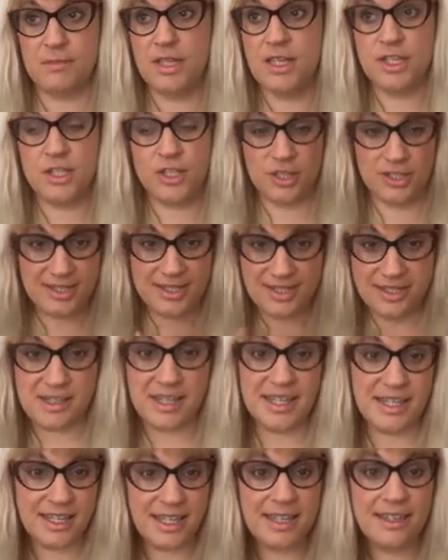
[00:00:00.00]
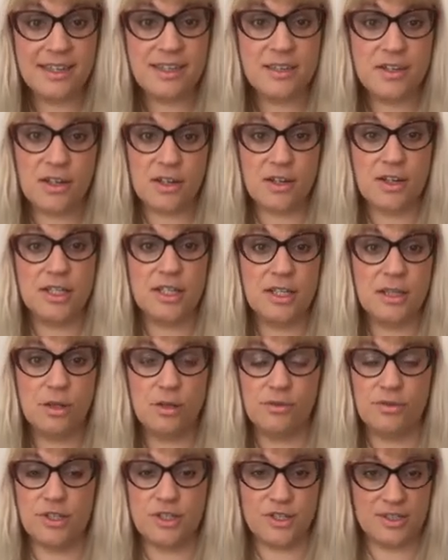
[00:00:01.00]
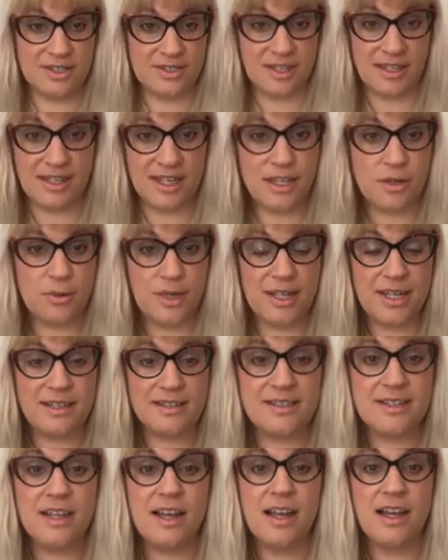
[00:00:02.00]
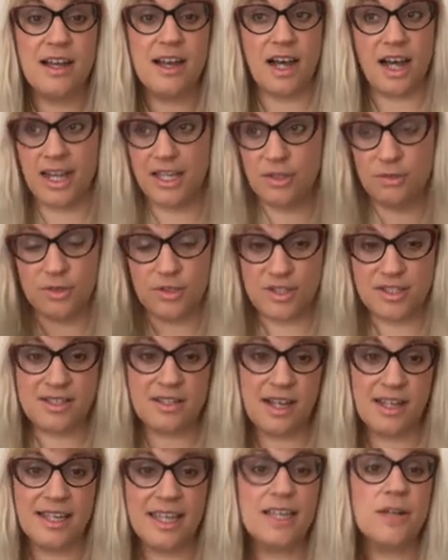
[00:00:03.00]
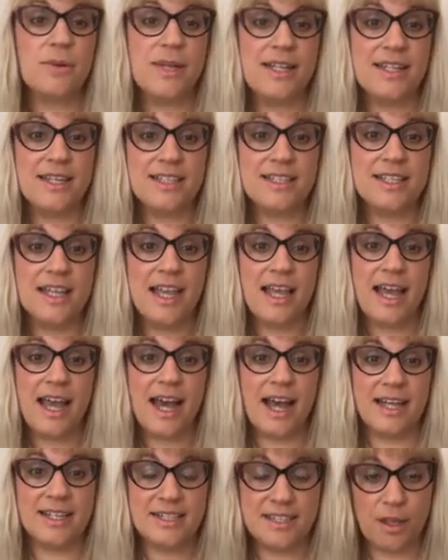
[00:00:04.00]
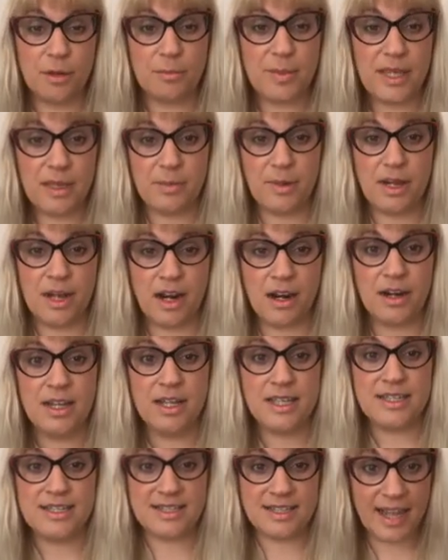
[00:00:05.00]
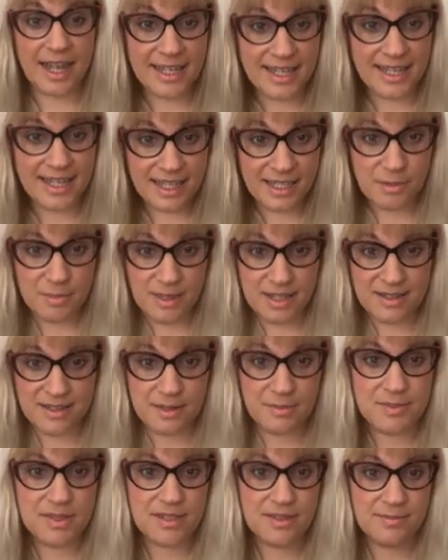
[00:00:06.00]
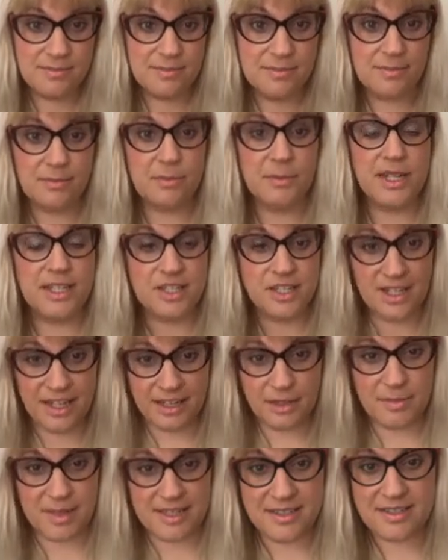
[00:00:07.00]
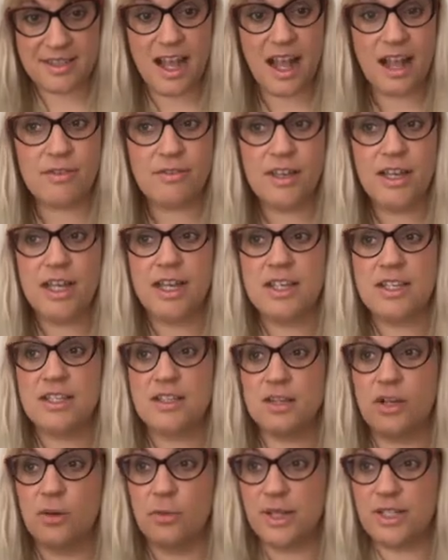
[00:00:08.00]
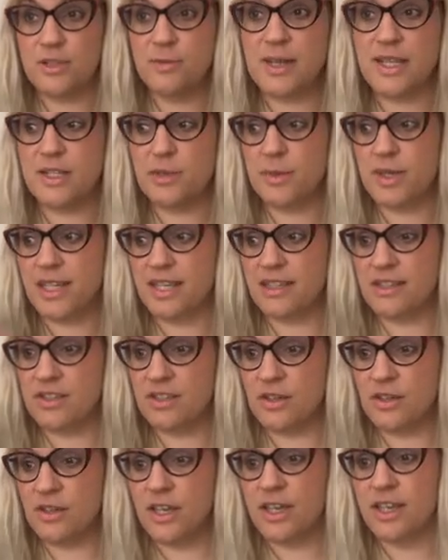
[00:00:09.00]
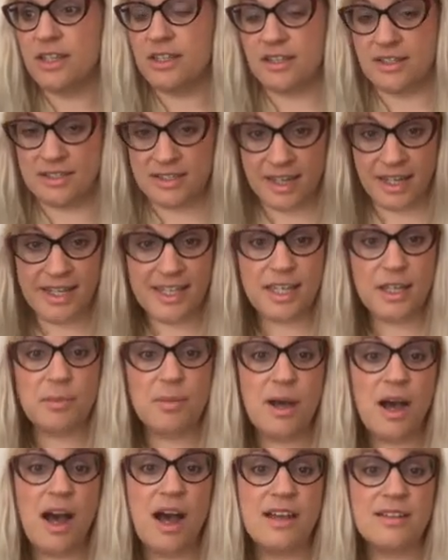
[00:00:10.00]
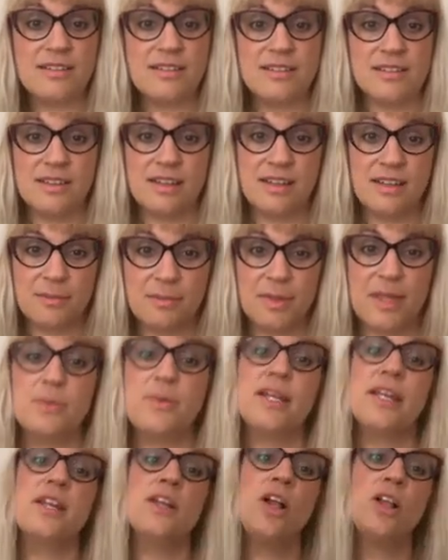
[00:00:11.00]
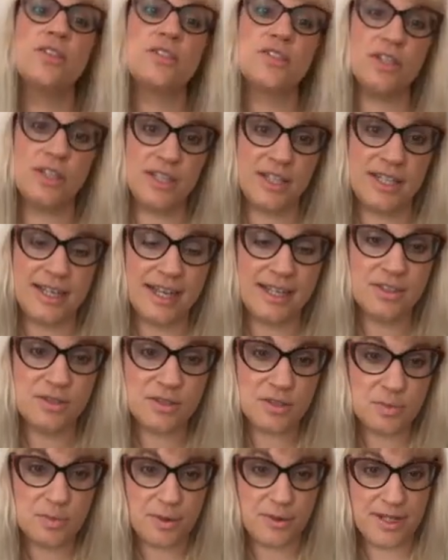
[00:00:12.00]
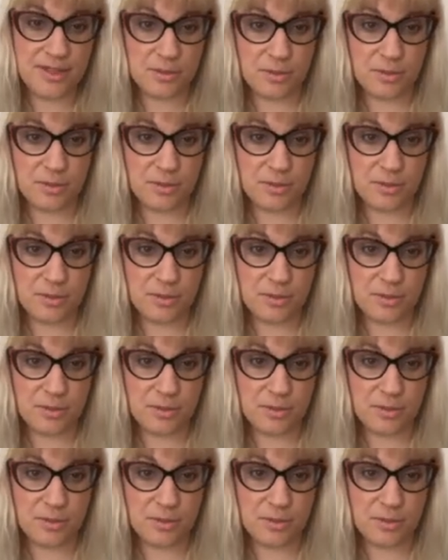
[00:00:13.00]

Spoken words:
psychic. You can go for just psychic readings. I do just psychic readings. And some people are psychic mediums, which like myself. So which means we can do the psychic part, but we can also connect to spirit